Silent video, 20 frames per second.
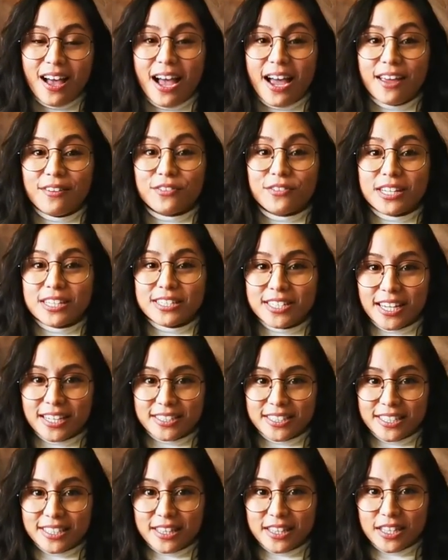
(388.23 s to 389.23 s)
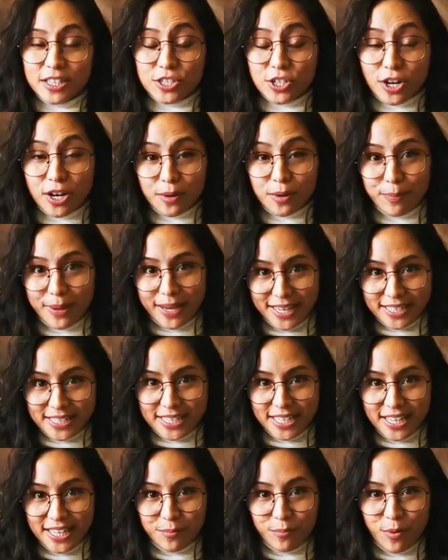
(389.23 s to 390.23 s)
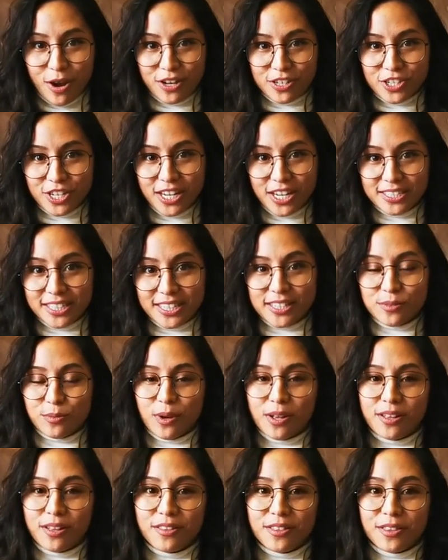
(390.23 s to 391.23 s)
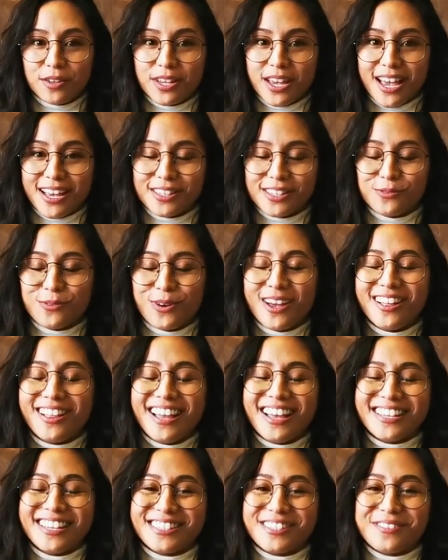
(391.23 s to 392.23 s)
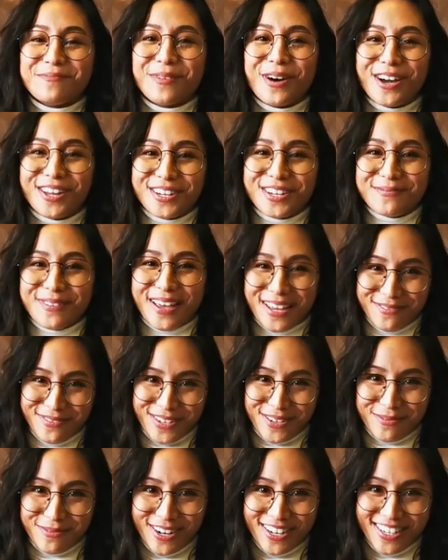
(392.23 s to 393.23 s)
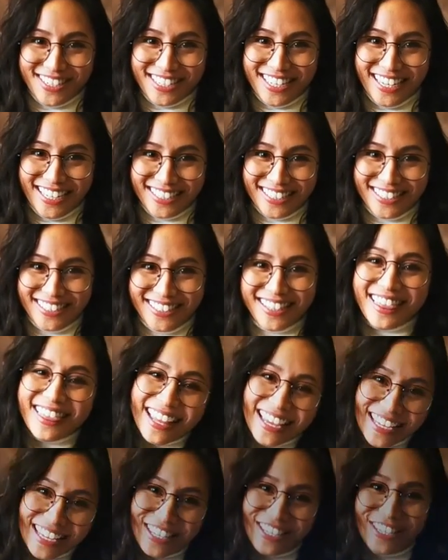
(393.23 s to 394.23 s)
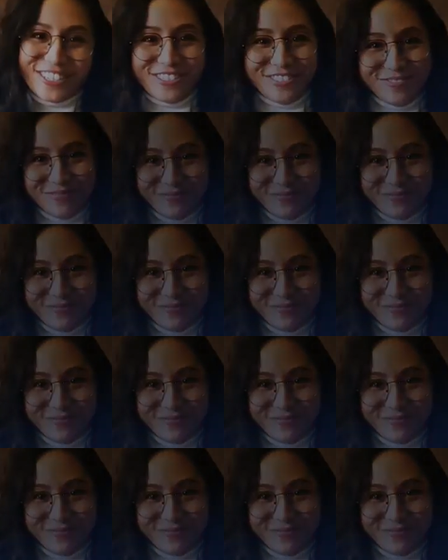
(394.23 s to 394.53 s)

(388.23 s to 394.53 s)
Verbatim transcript: I've conducted the dark painting project as well as the, as well as the body mapping project. Thank you.